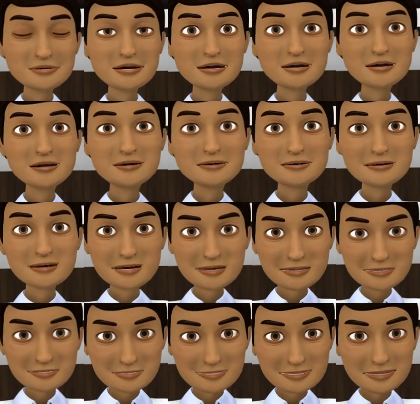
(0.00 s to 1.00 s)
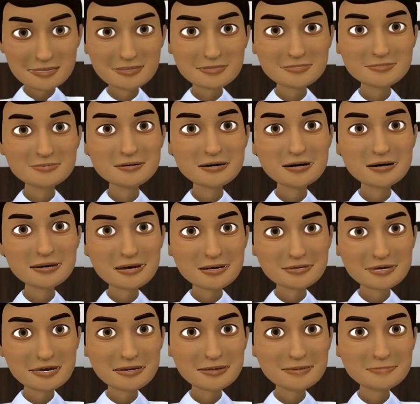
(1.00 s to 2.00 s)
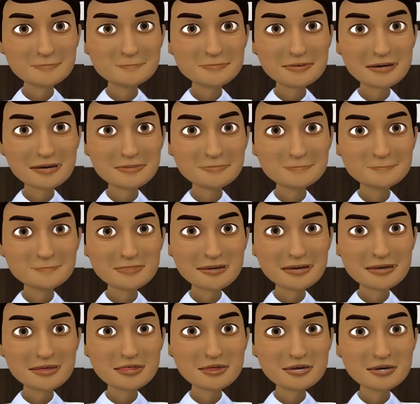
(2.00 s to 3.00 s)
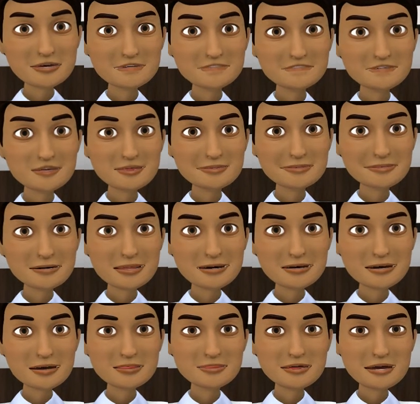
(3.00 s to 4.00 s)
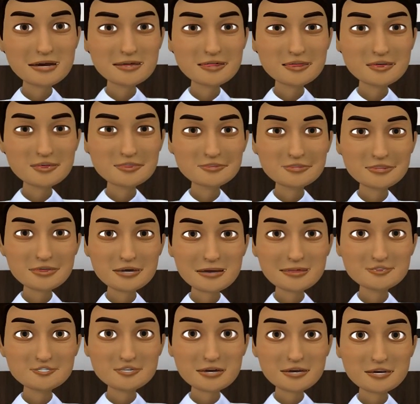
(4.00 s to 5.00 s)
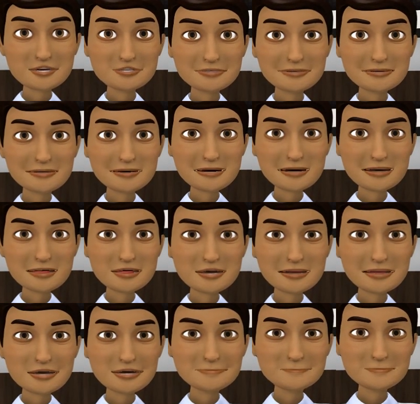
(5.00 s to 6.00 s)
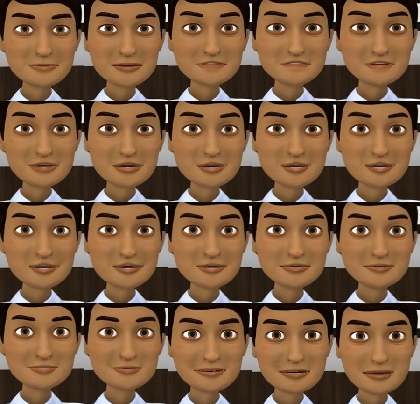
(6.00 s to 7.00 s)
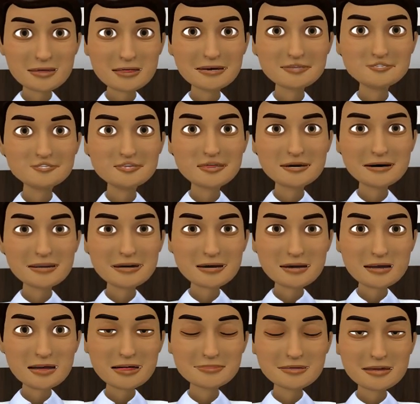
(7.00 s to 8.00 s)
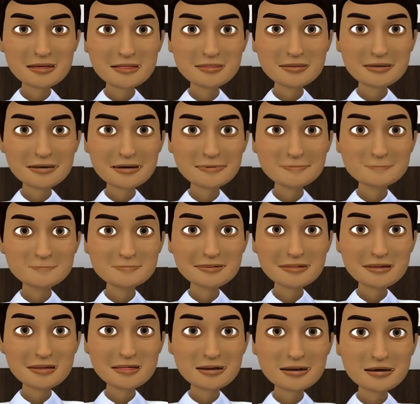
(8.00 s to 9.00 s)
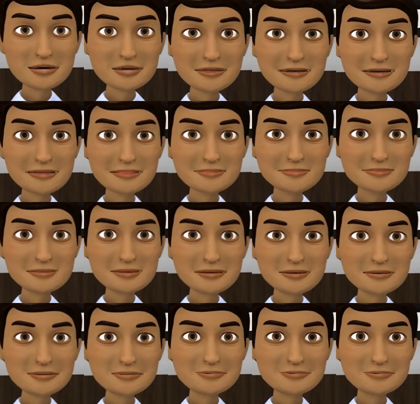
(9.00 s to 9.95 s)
Oh, I see. The QASP is a plan to oversee the contractor to ensure we get what we pay for and ensure the contract is meeting our needs.